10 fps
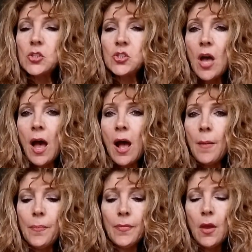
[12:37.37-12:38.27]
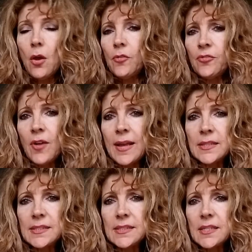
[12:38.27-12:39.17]
job,
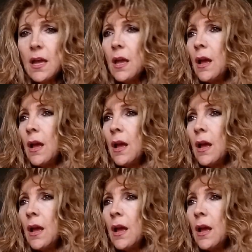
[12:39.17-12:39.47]
friends,